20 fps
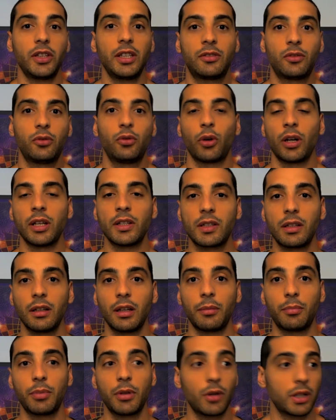eat during
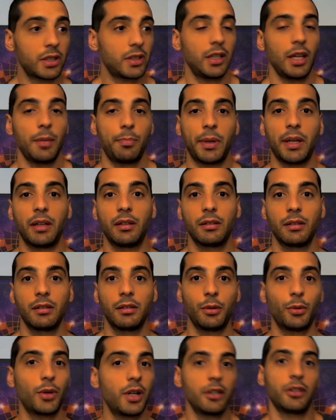sleep, you are sleeping,
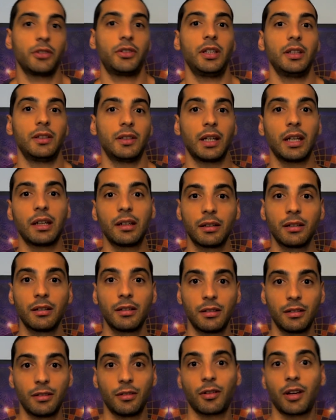you are not eating.
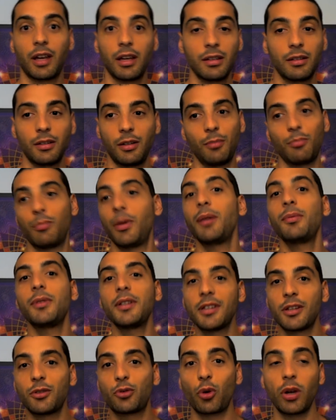Okay? Maybe
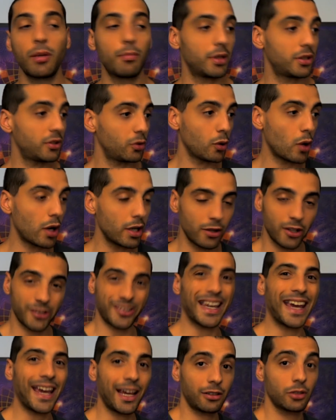in the dream, but you are not
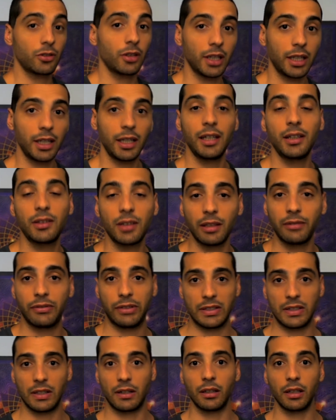actually eating
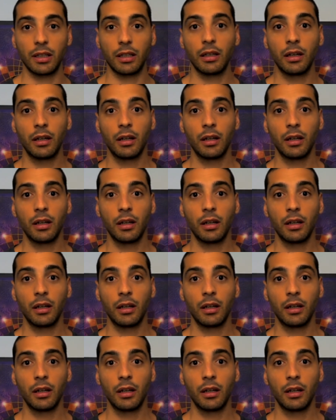physically.